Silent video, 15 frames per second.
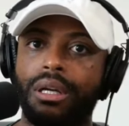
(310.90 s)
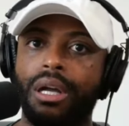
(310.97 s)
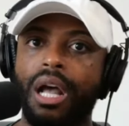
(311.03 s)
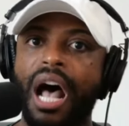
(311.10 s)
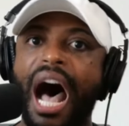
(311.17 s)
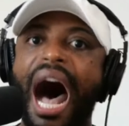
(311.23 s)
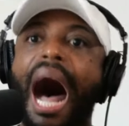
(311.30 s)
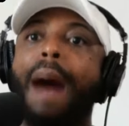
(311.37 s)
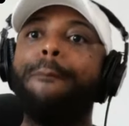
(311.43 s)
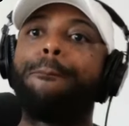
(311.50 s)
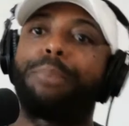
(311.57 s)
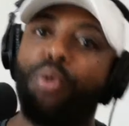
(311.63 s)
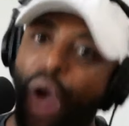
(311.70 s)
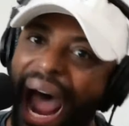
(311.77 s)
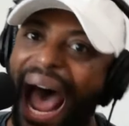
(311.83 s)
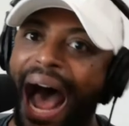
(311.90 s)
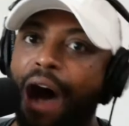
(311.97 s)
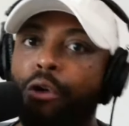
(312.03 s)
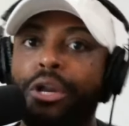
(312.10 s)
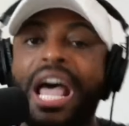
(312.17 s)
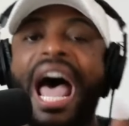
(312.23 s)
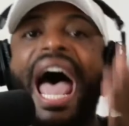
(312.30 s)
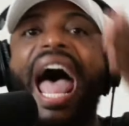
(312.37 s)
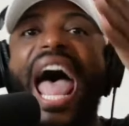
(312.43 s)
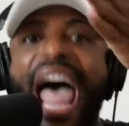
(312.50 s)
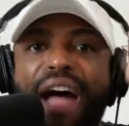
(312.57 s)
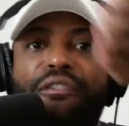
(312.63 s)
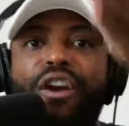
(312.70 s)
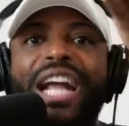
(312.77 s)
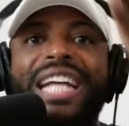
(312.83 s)
I'm proud
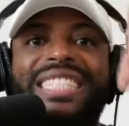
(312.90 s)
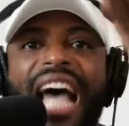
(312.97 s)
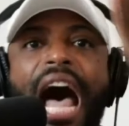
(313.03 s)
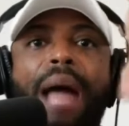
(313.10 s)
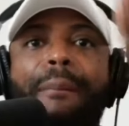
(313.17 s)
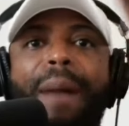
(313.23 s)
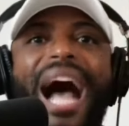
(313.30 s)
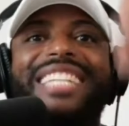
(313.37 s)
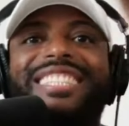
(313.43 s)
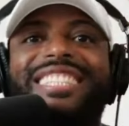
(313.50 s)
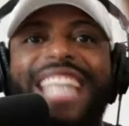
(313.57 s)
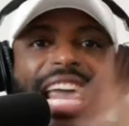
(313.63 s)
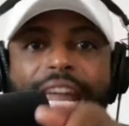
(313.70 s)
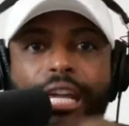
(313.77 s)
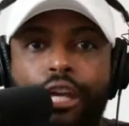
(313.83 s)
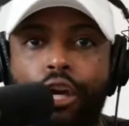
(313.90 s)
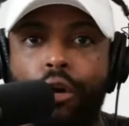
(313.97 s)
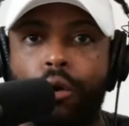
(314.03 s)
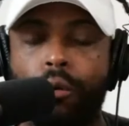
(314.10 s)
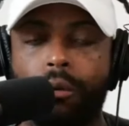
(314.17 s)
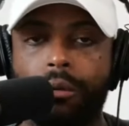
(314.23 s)
every time I see you.